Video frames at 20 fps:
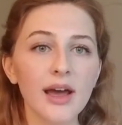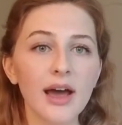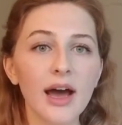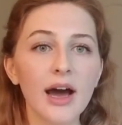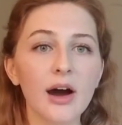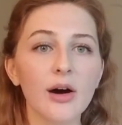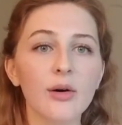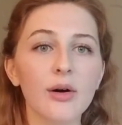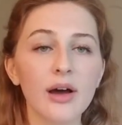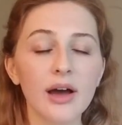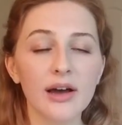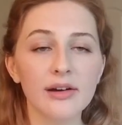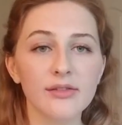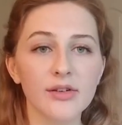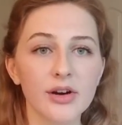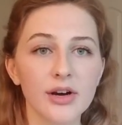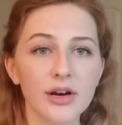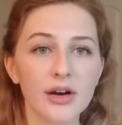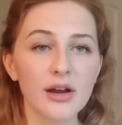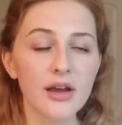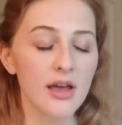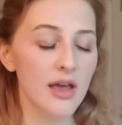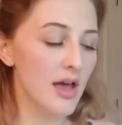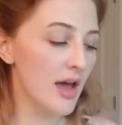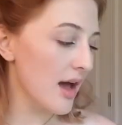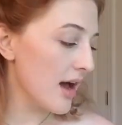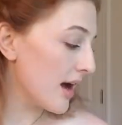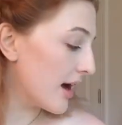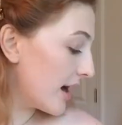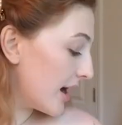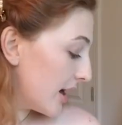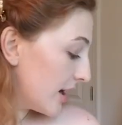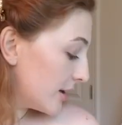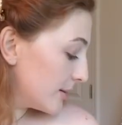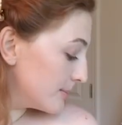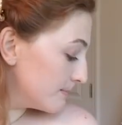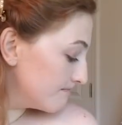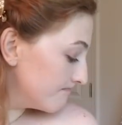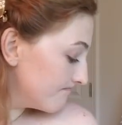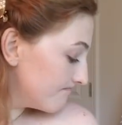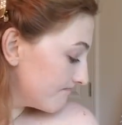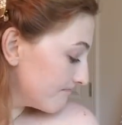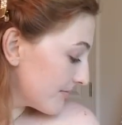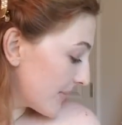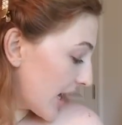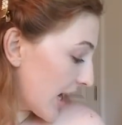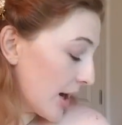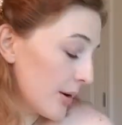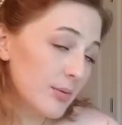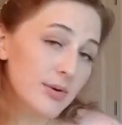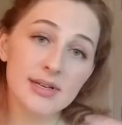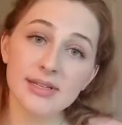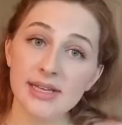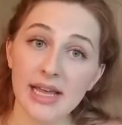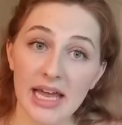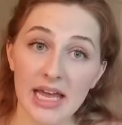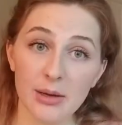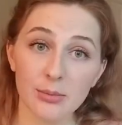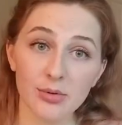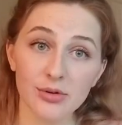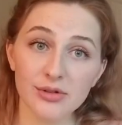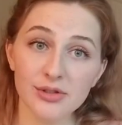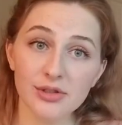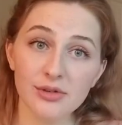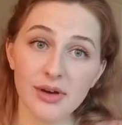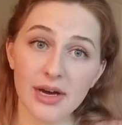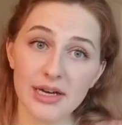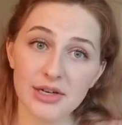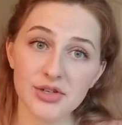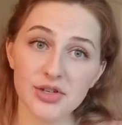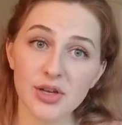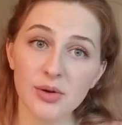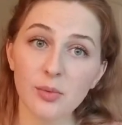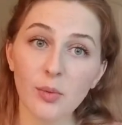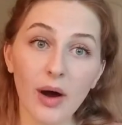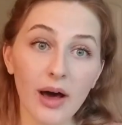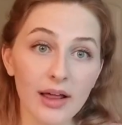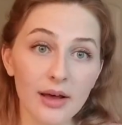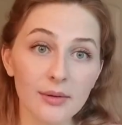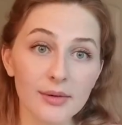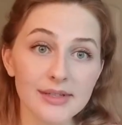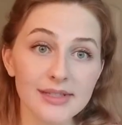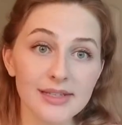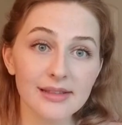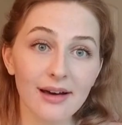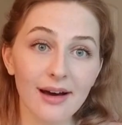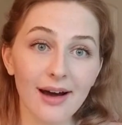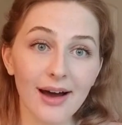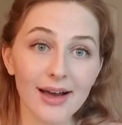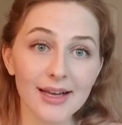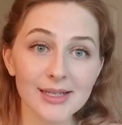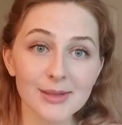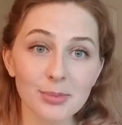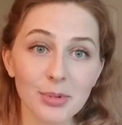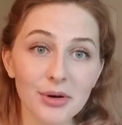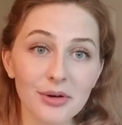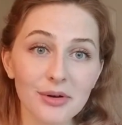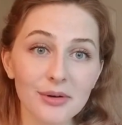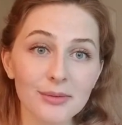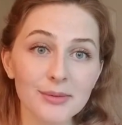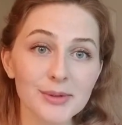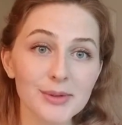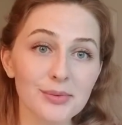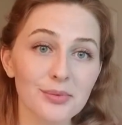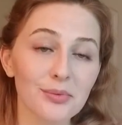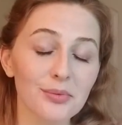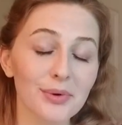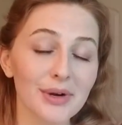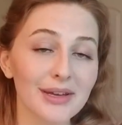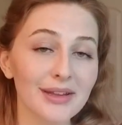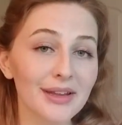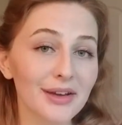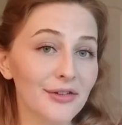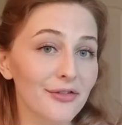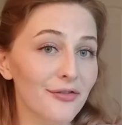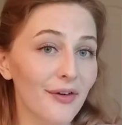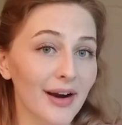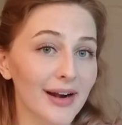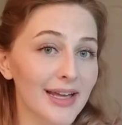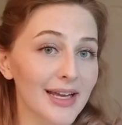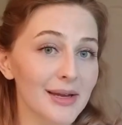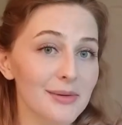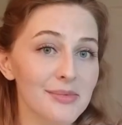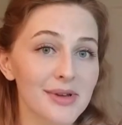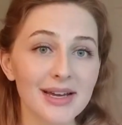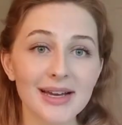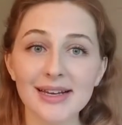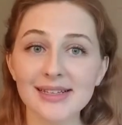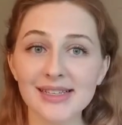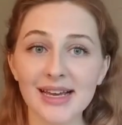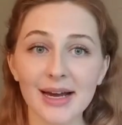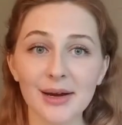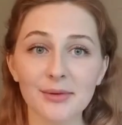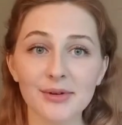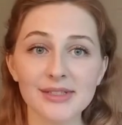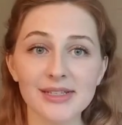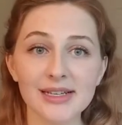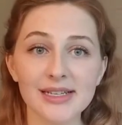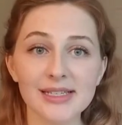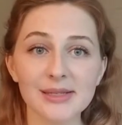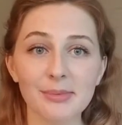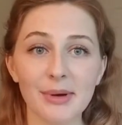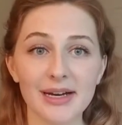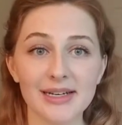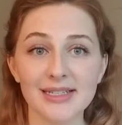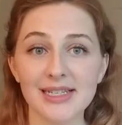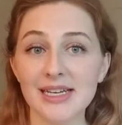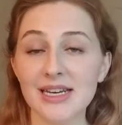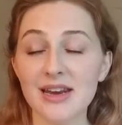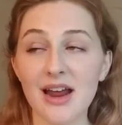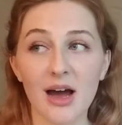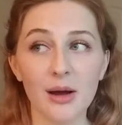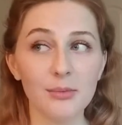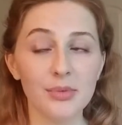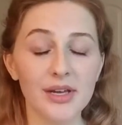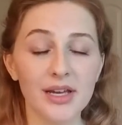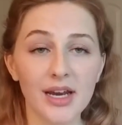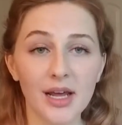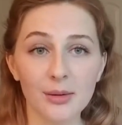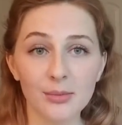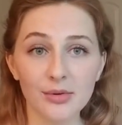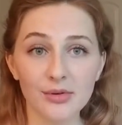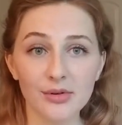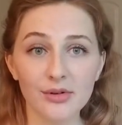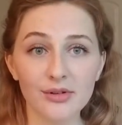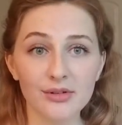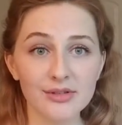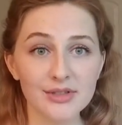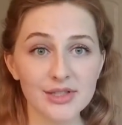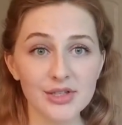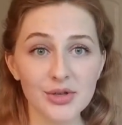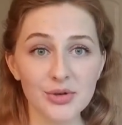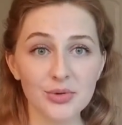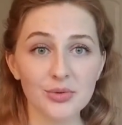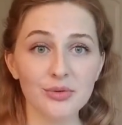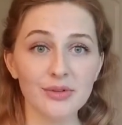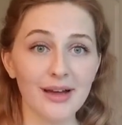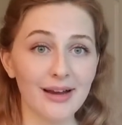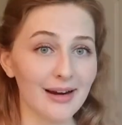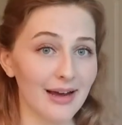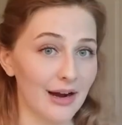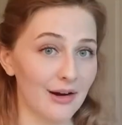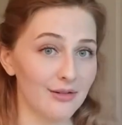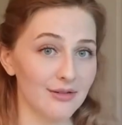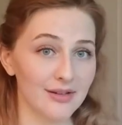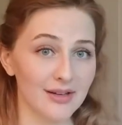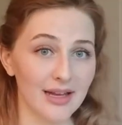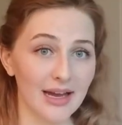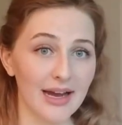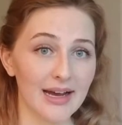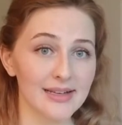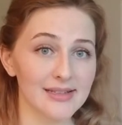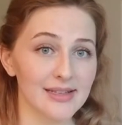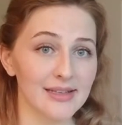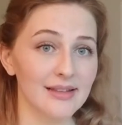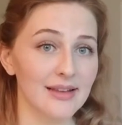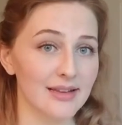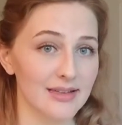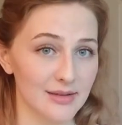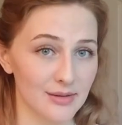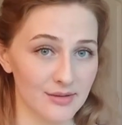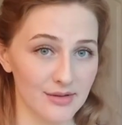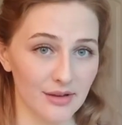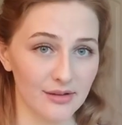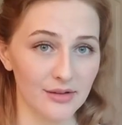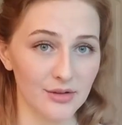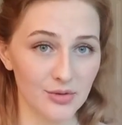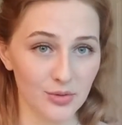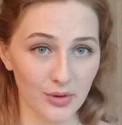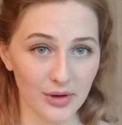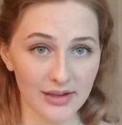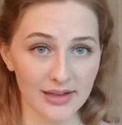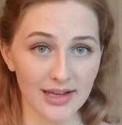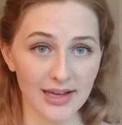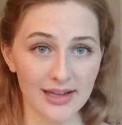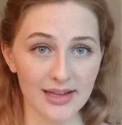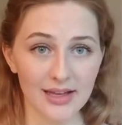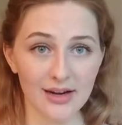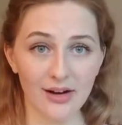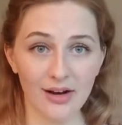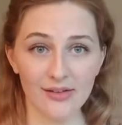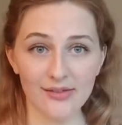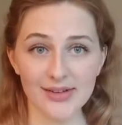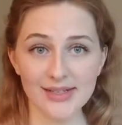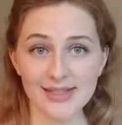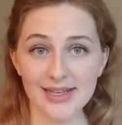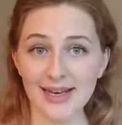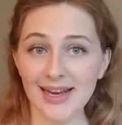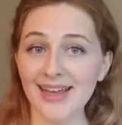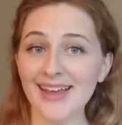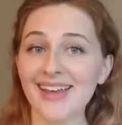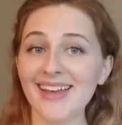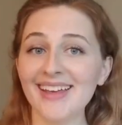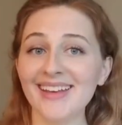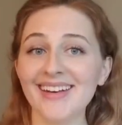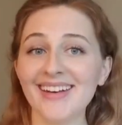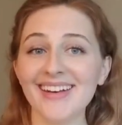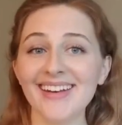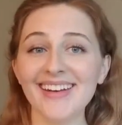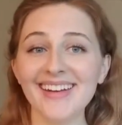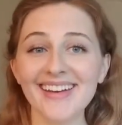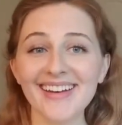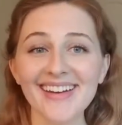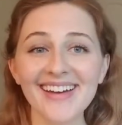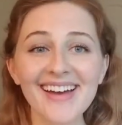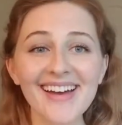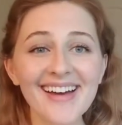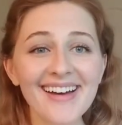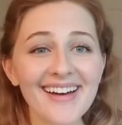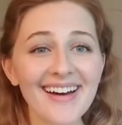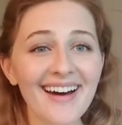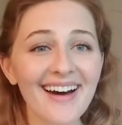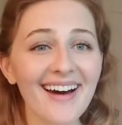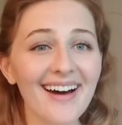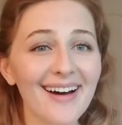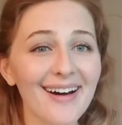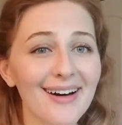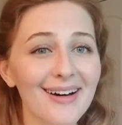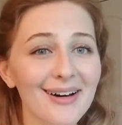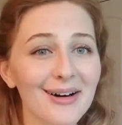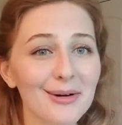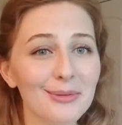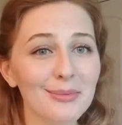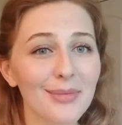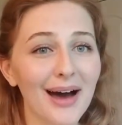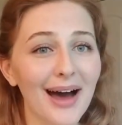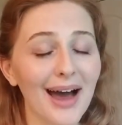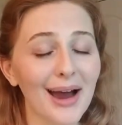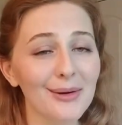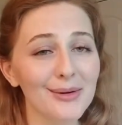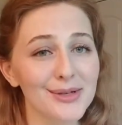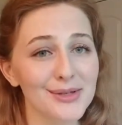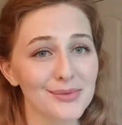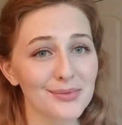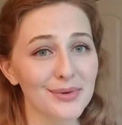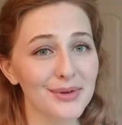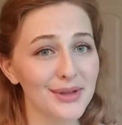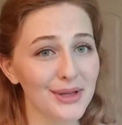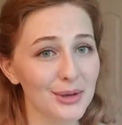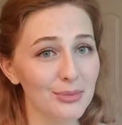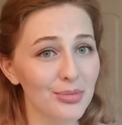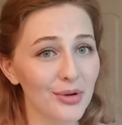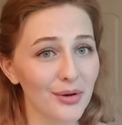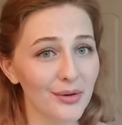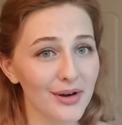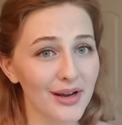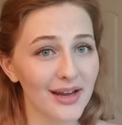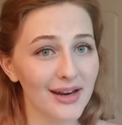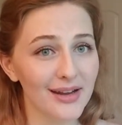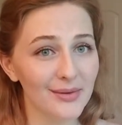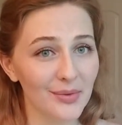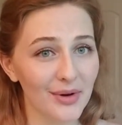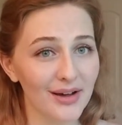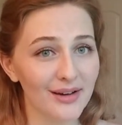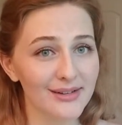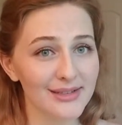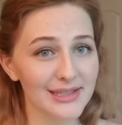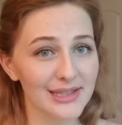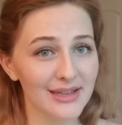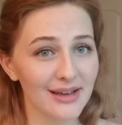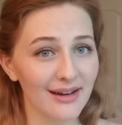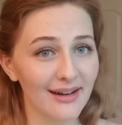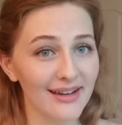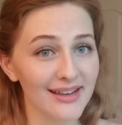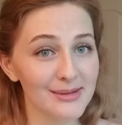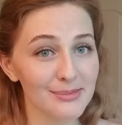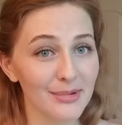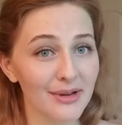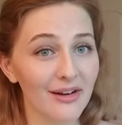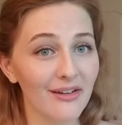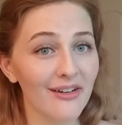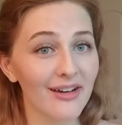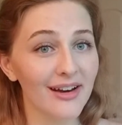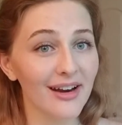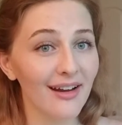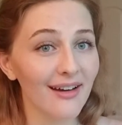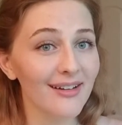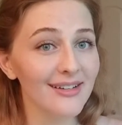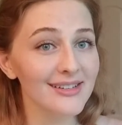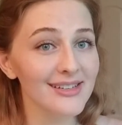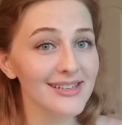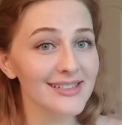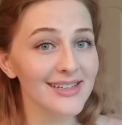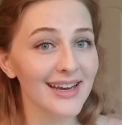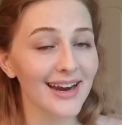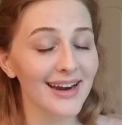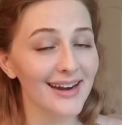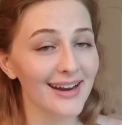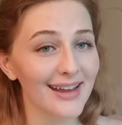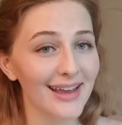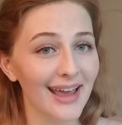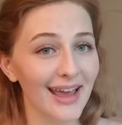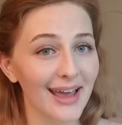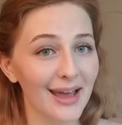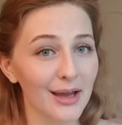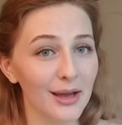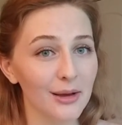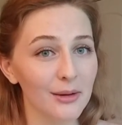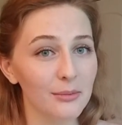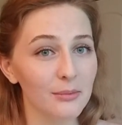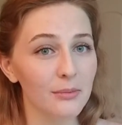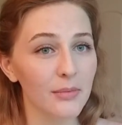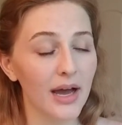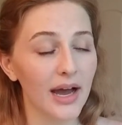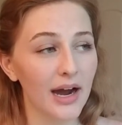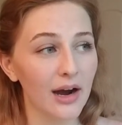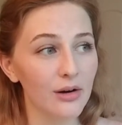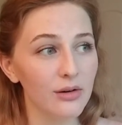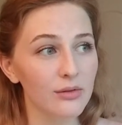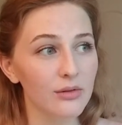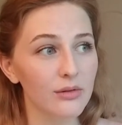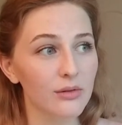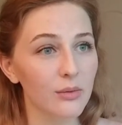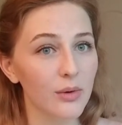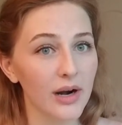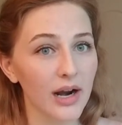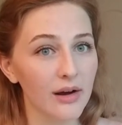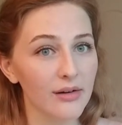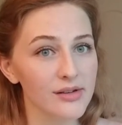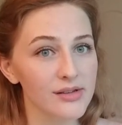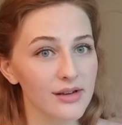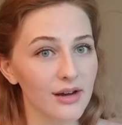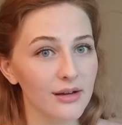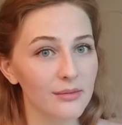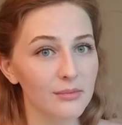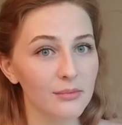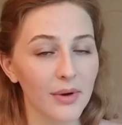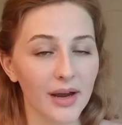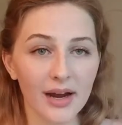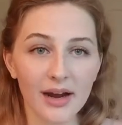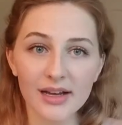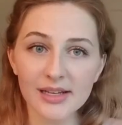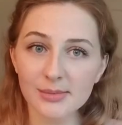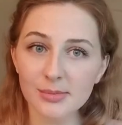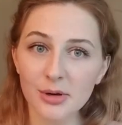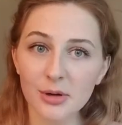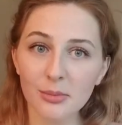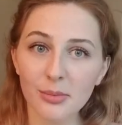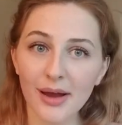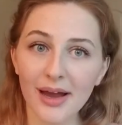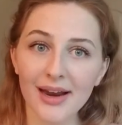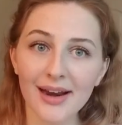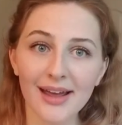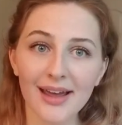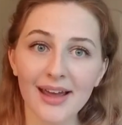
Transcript: However, I was able to actually while I was hospital. It was really funny because I was expecting not being able to let out gas unless I was on the toilet, and then all of a sudden I was really bloated while I was in the hospital, and it all just kind of came out when I was on my hospital bed.